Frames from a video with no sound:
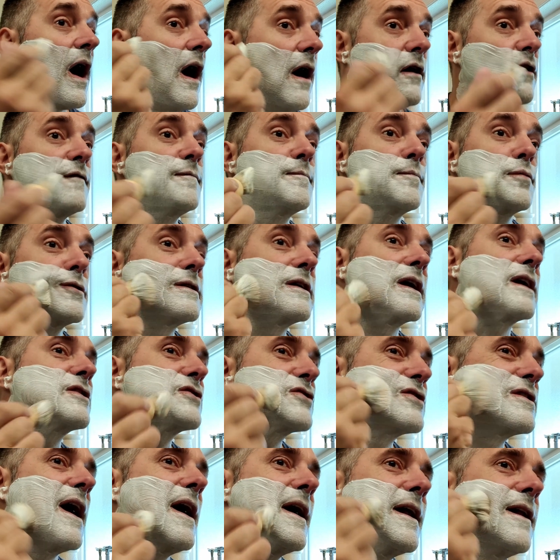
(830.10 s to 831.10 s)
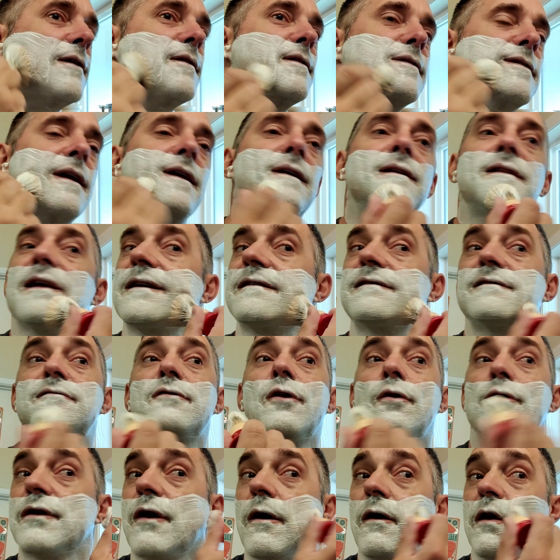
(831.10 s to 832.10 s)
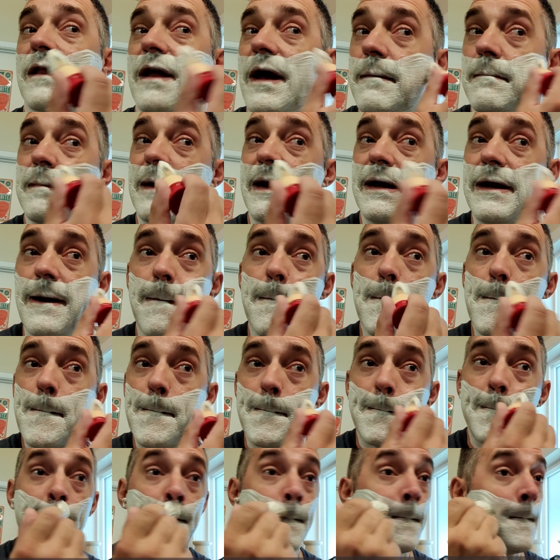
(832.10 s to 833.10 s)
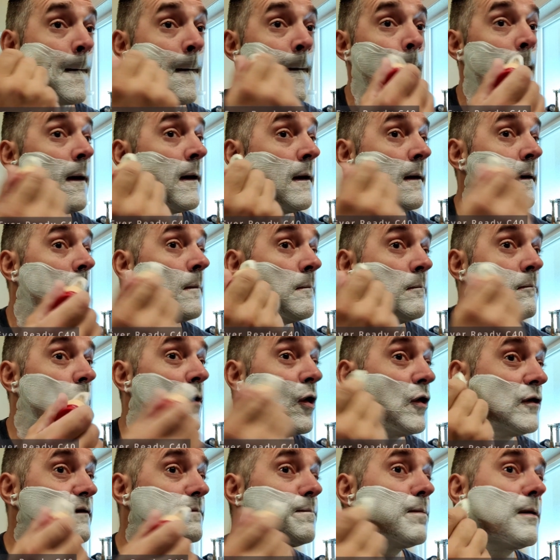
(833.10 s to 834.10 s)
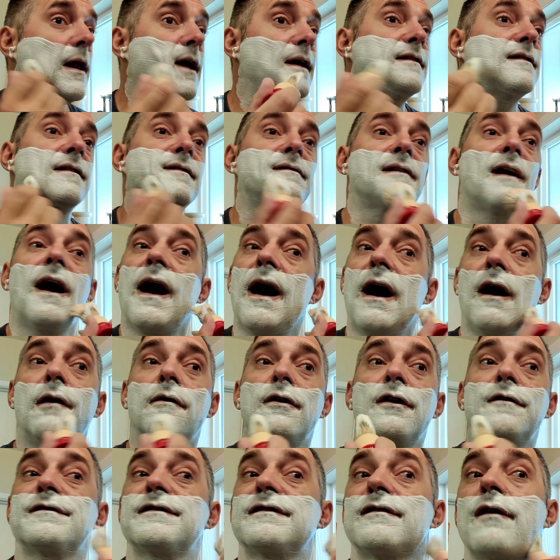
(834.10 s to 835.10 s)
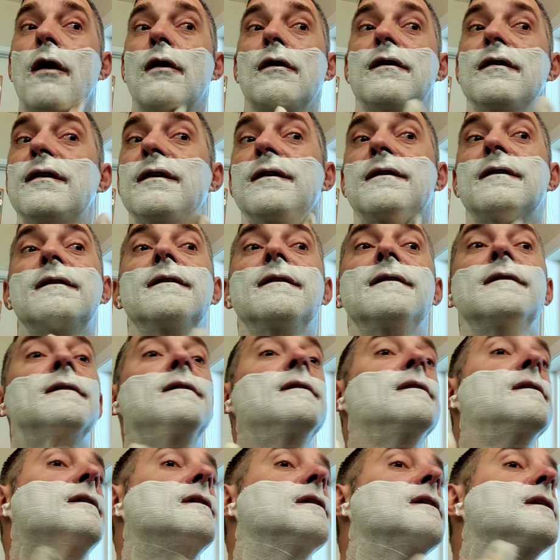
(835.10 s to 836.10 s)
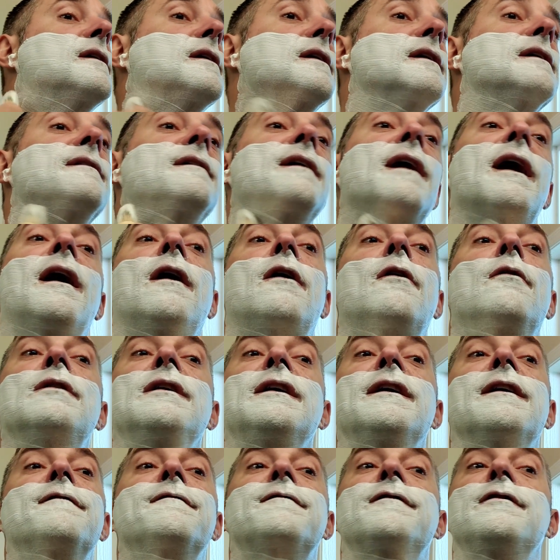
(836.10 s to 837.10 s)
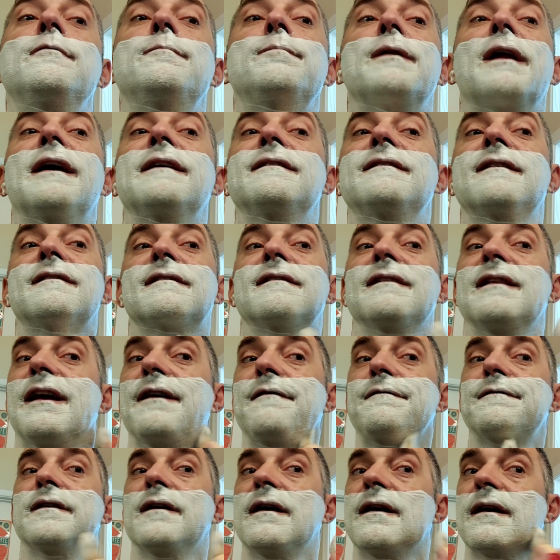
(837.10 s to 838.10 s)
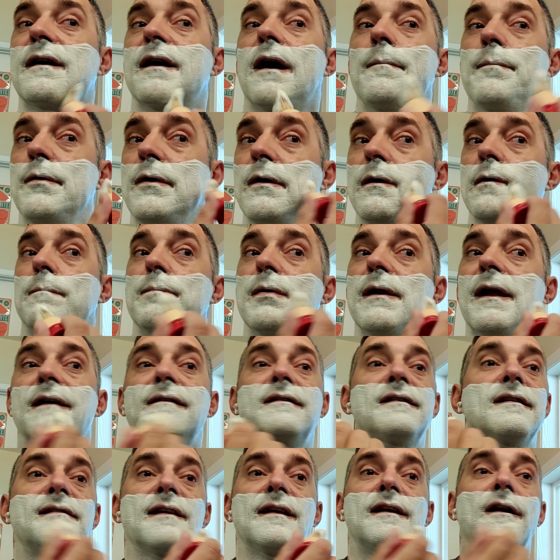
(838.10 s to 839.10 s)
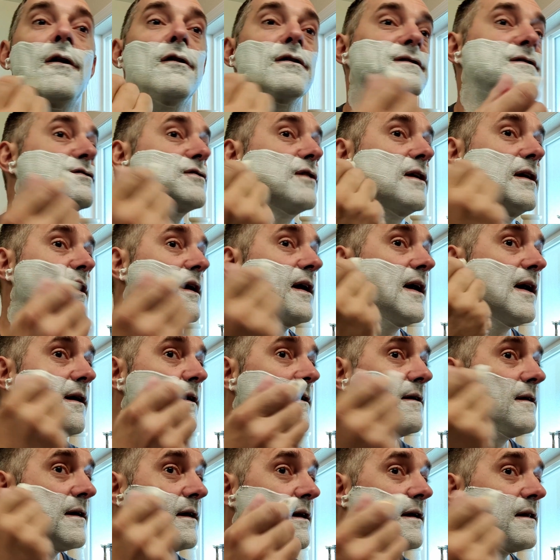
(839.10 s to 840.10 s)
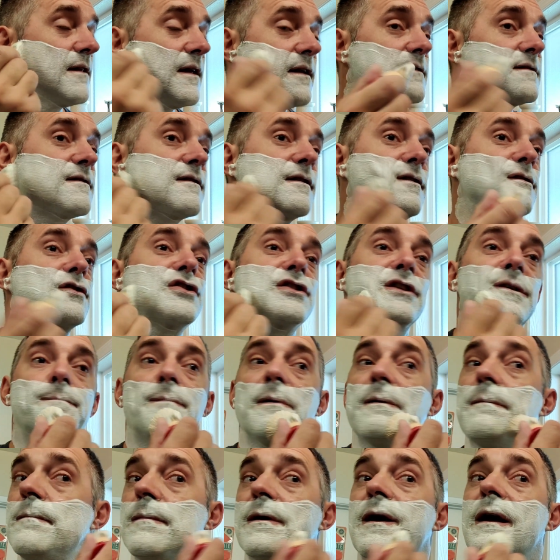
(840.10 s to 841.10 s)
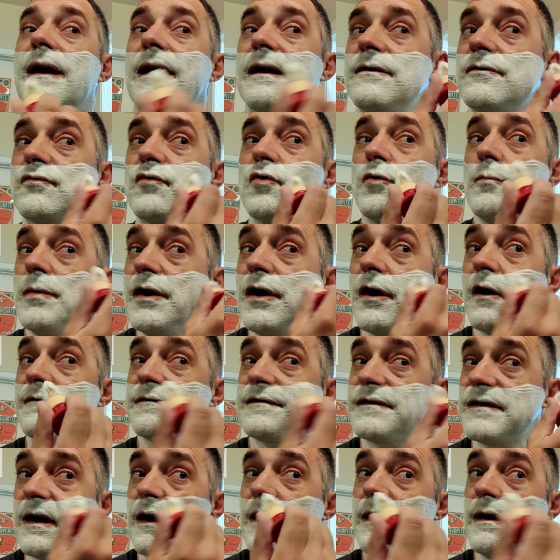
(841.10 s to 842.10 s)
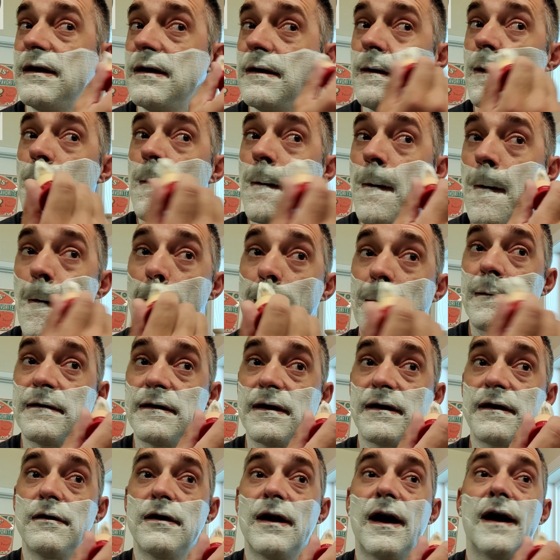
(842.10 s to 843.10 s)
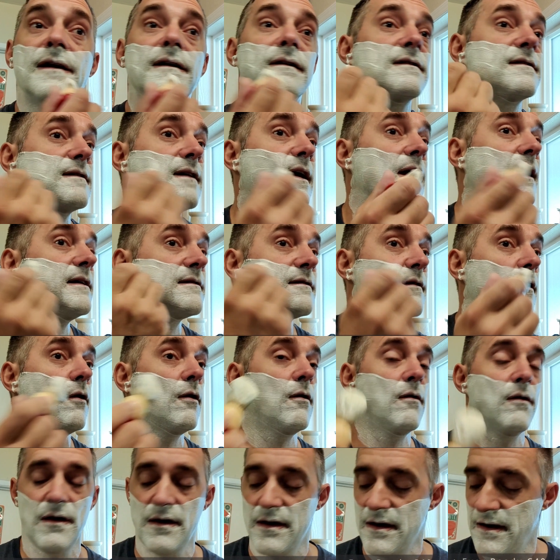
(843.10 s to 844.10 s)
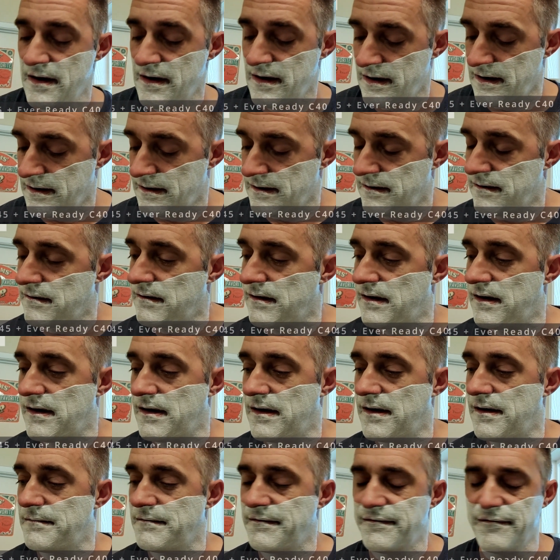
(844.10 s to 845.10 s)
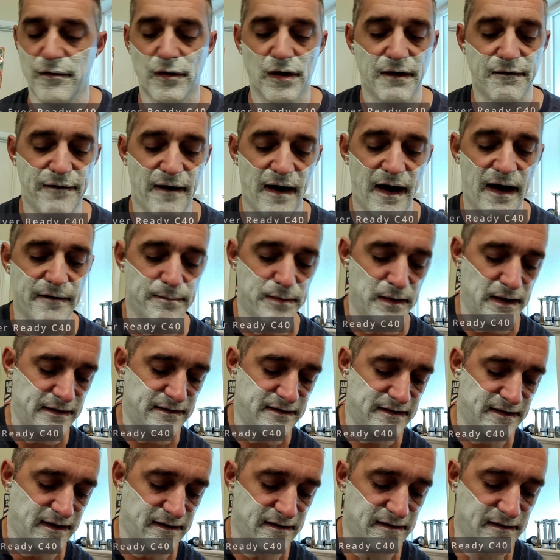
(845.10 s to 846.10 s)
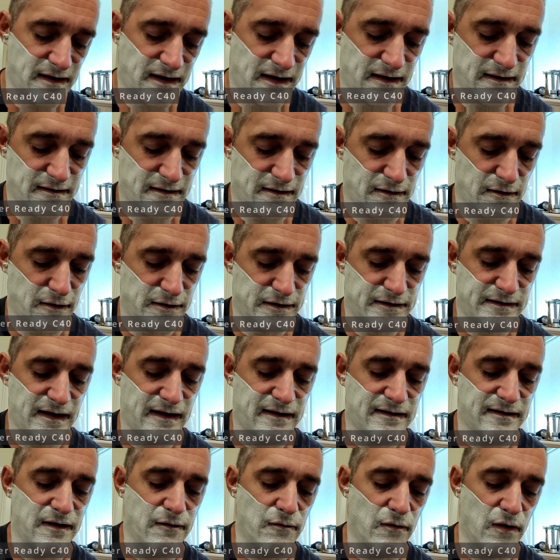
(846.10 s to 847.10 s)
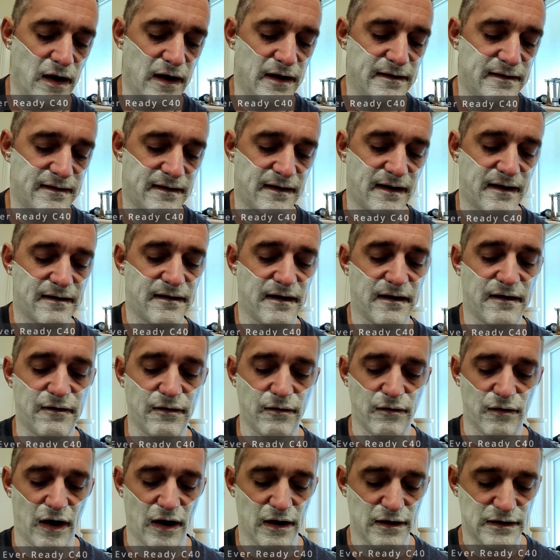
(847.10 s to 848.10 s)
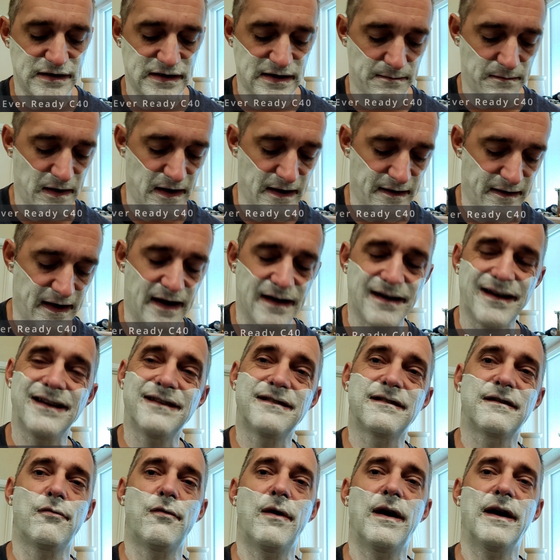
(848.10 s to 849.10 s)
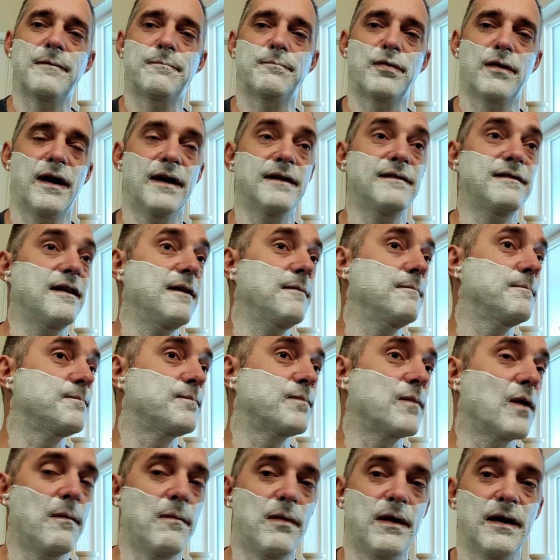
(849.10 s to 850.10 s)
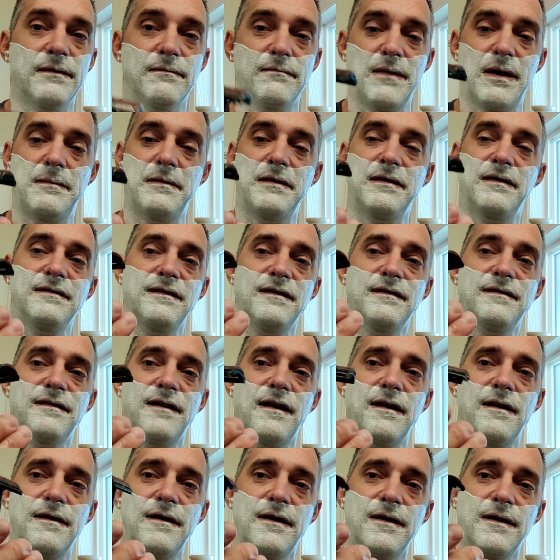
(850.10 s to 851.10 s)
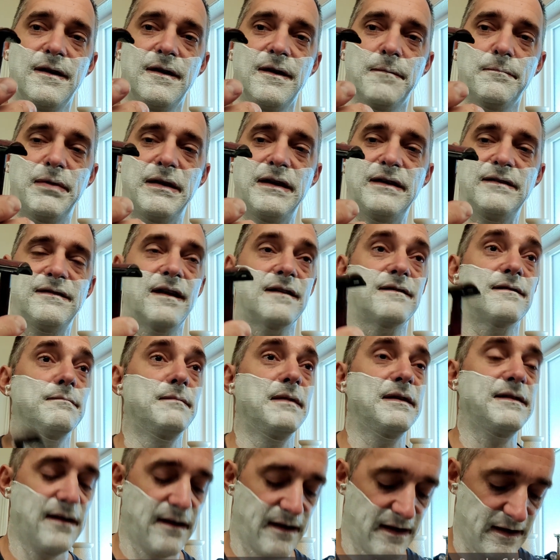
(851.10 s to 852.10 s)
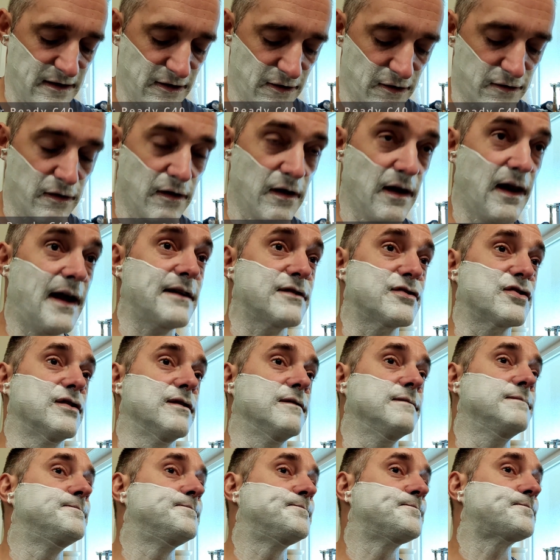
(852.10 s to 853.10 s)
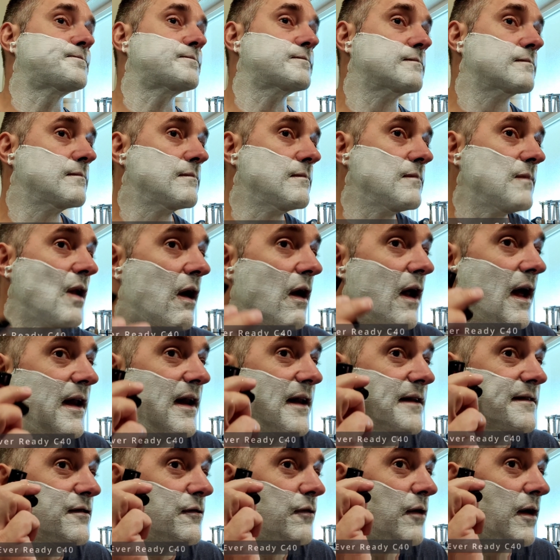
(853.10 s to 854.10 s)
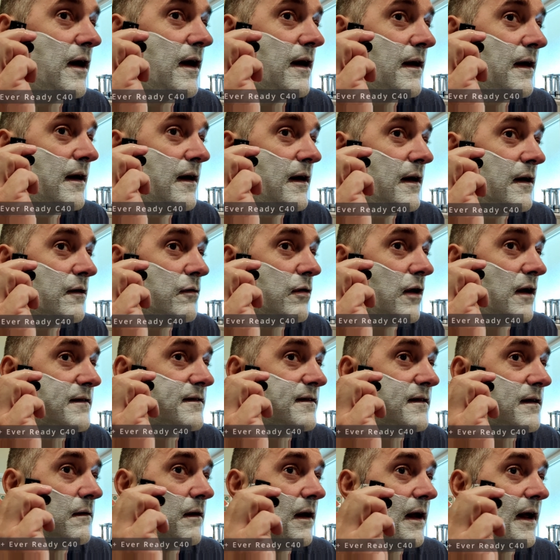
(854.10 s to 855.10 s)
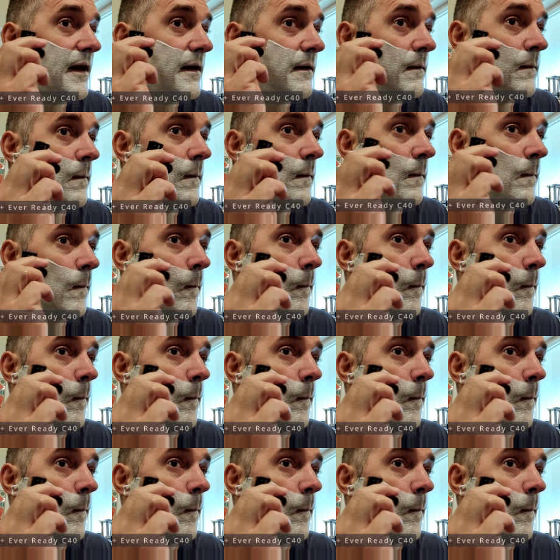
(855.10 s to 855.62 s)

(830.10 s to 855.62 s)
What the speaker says: out of production. I don't think they sold all that many. Most places are out of stock. There are only a few places left, a couple places in Australia that still ship them, and Rubenov's in the United States. So 45 plus 16, so $61, $62, something like that. It's quite pricey, but maybe this is a piece that's missing in your collection. All right, let's do a cross the grain.